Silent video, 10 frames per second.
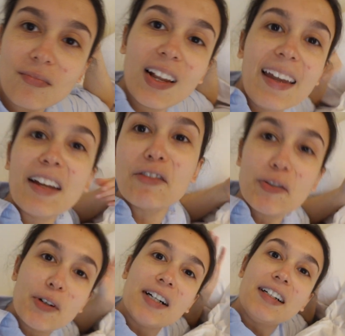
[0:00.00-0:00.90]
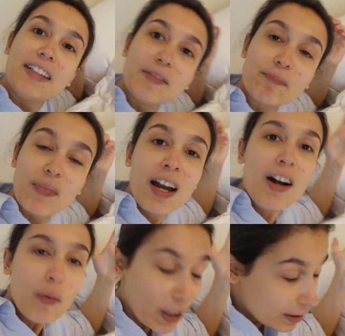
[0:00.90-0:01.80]
Hey everyone,
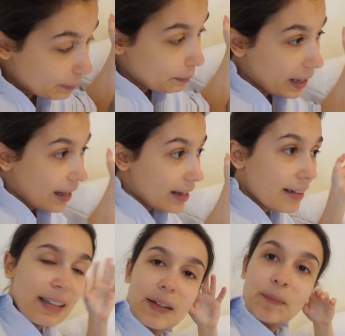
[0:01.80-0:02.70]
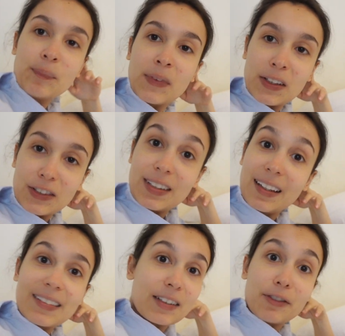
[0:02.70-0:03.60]
welcome back. Today
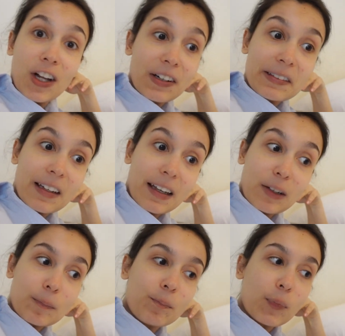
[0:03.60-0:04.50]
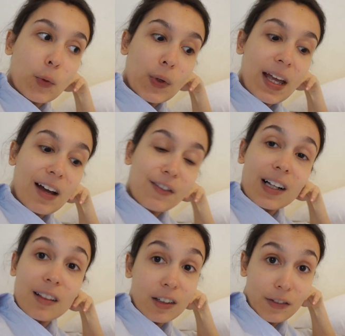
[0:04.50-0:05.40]
is a vlog day. We have
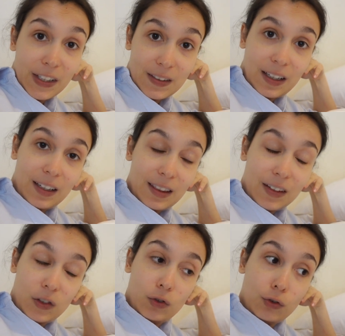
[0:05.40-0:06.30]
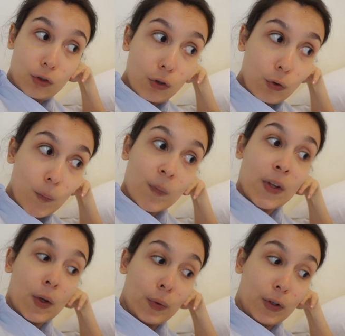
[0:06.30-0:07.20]
a lot of exciting things to do.
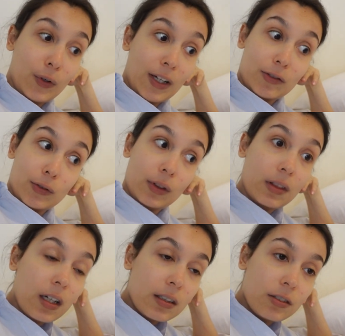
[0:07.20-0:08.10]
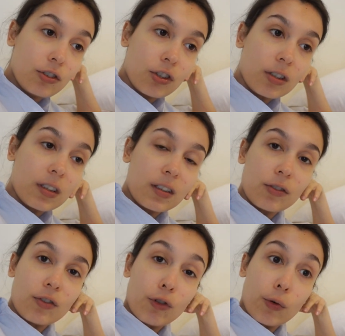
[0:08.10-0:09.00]
We're going out to lunch in this
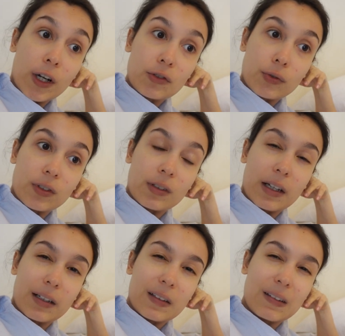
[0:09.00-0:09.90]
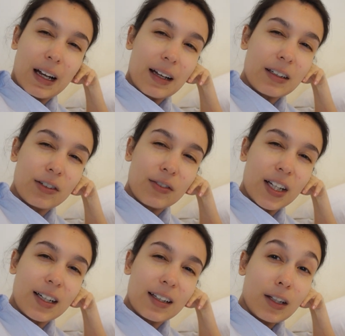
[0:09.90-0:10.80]
new restaurant that is kind of
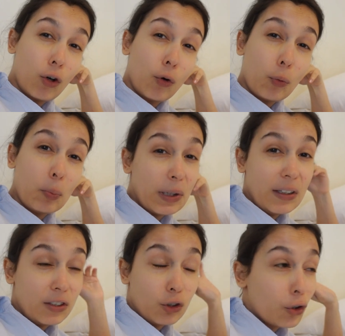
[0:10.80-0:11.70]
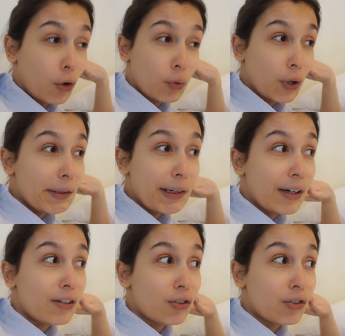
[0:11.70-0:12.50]
like the cool place to go right now.